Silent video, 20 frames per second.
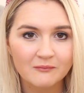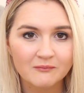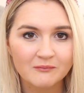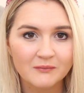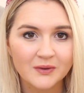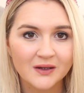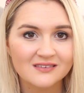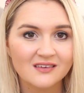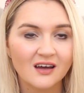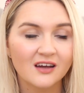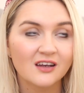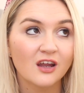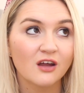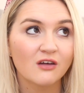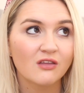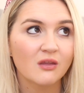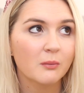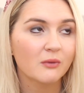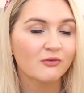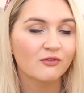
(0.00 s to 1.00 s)
because I
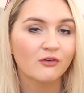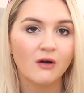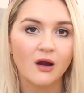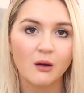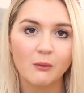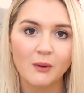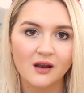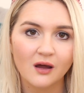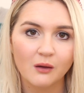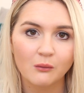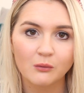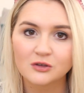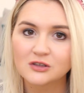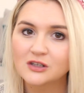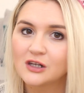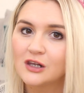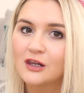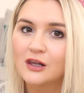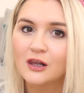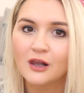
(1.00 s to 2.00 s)
know that before I went I
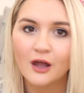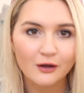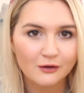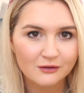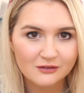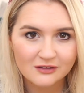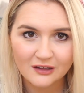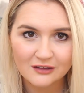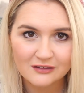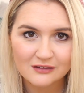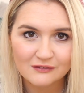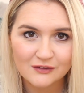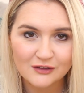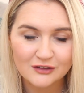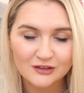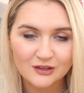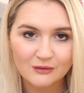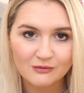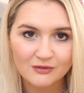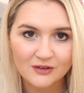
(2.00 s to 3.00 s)
watched loads and loads of
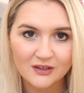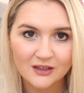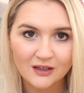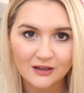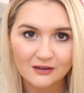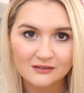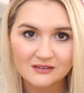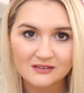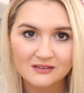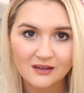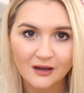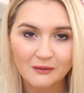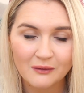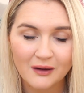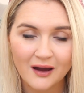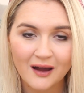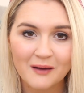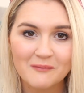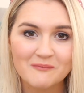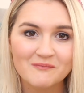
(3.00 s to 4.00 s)
YouTube videos, so
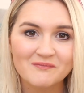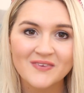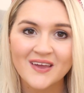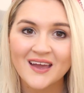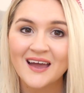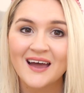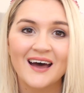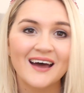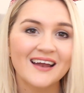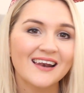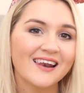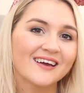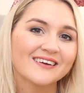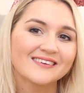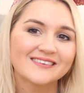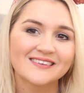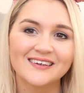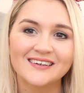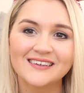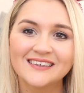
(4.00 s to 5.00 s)
I'd
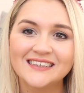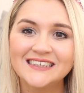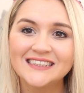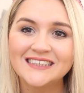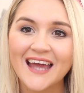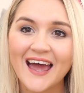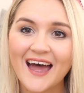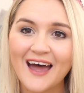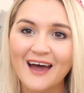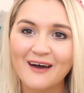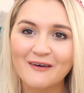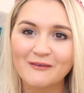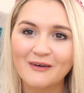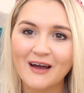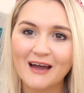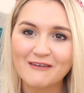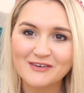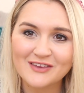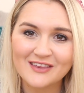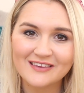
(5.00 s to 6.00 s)
like to share
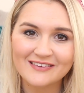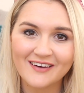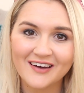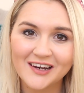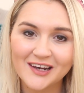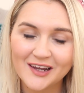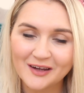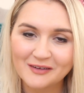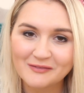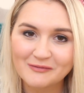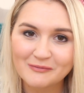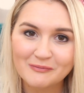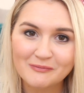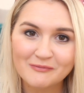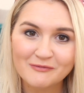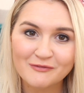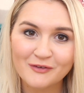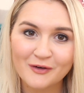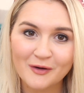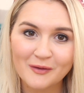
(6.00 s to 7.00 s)
everything that I learned
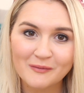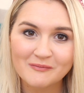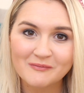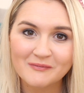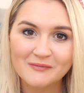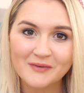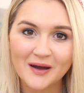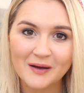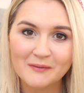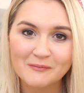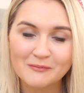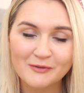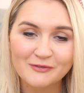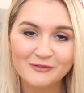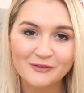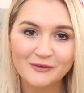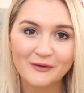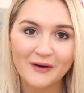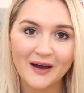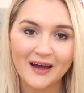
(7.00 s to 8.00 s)
from
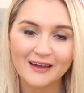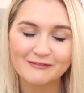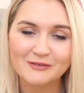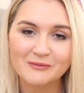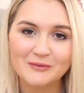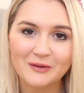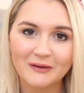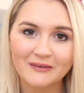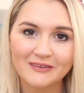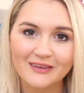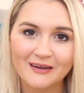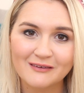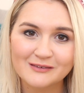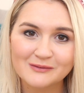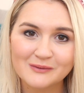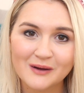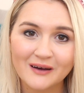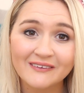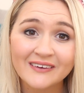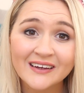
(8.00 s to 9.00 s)
before and from going there
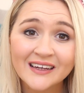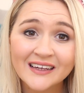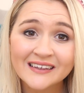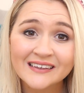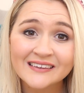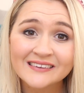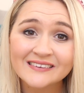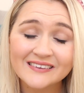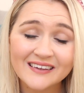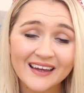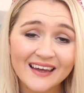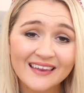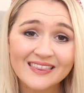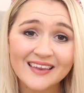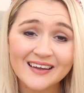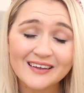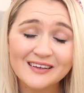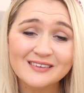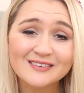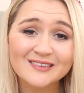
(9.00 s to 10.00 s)
as well. So yeah,
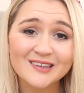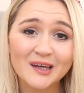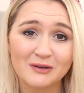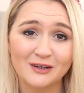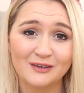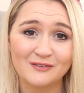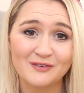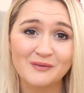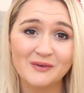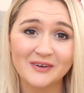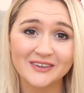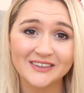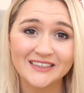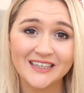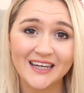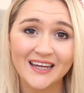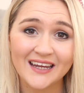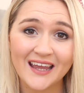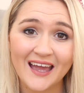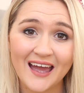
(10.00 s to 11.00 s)
thank you so much for
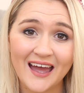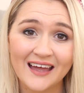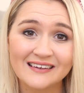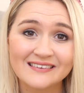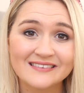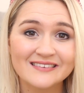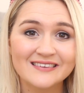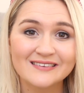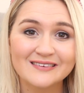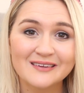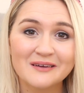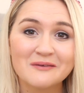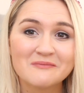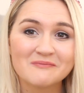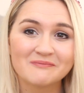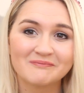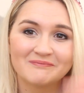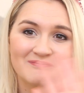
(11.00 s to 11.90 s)
watching and see you soon.